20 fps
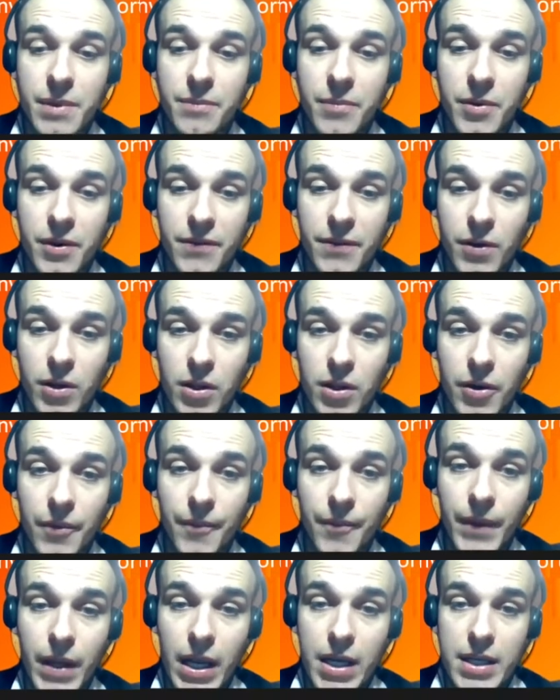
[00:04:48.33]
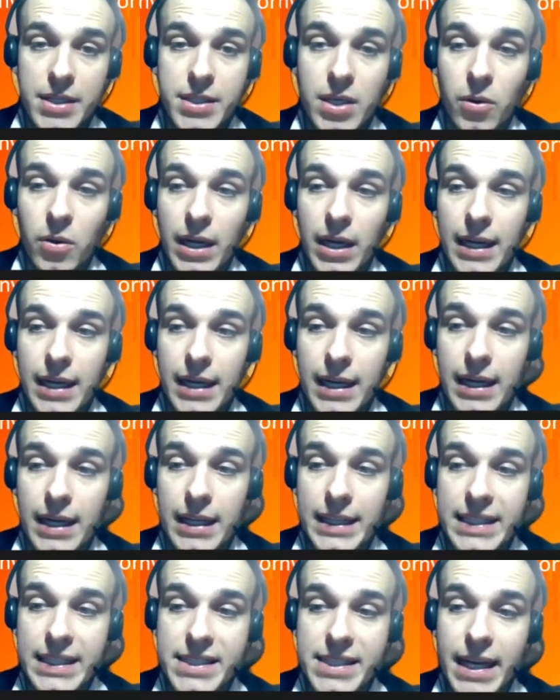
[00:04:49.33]
portfolio. So
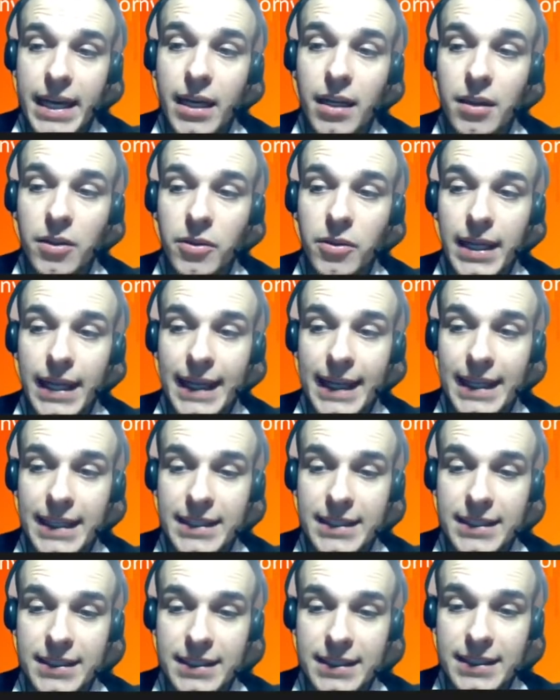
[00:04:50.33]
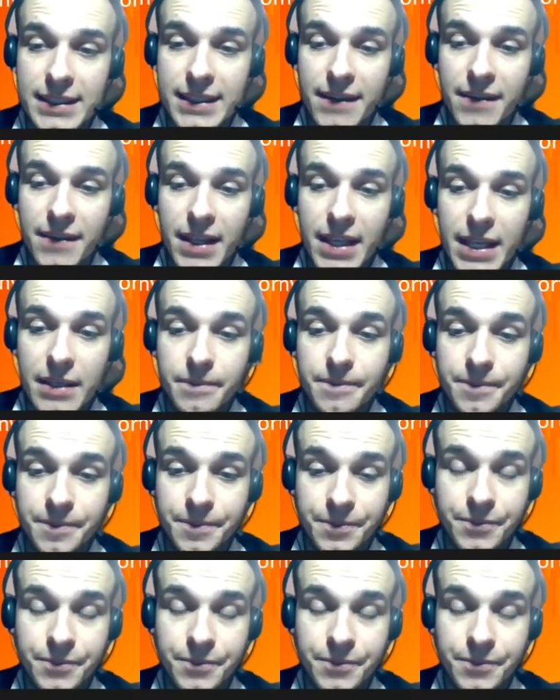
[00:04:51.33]
let's take a look at the